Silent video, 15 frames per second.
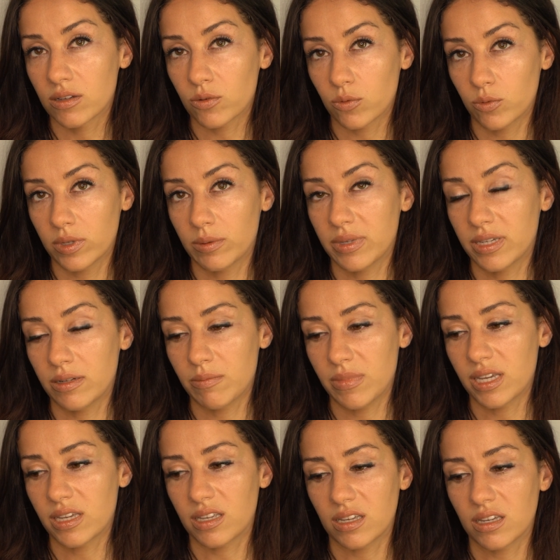women
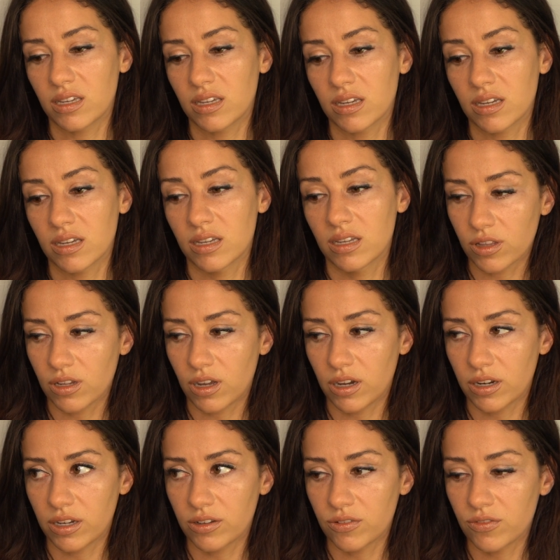making a lot
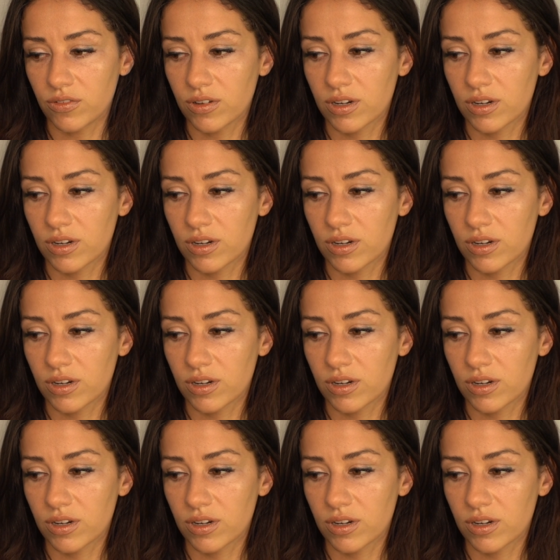of